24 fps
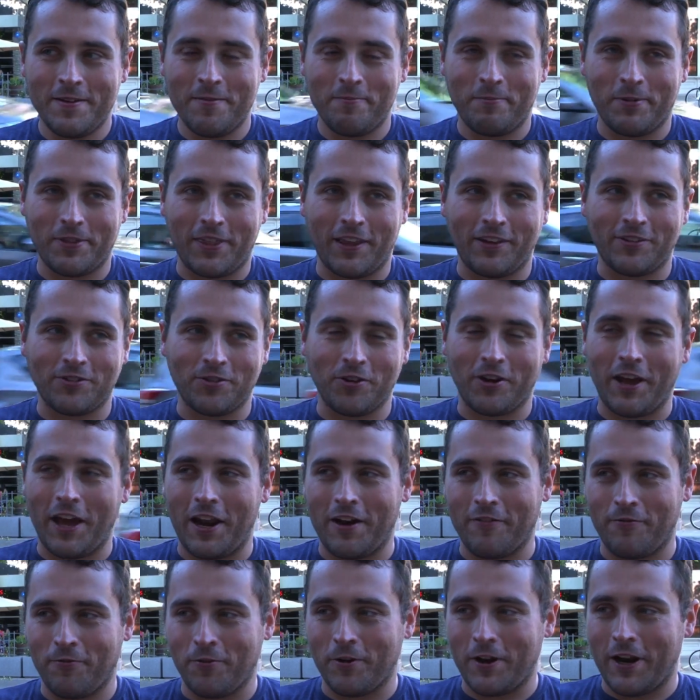but they still can't
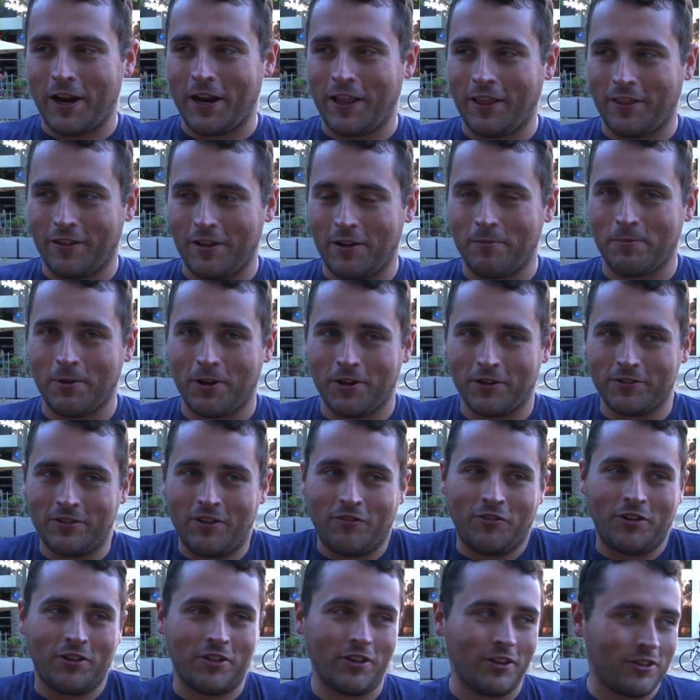afford anything because
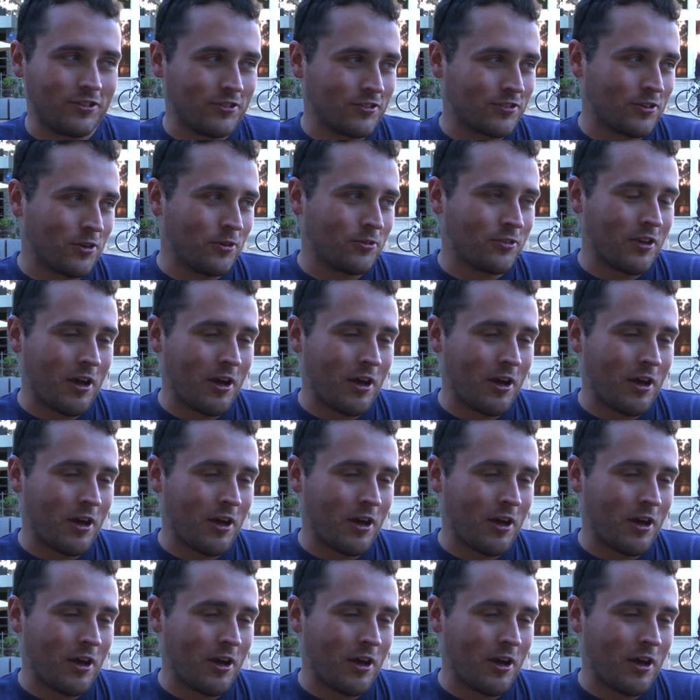everything just goes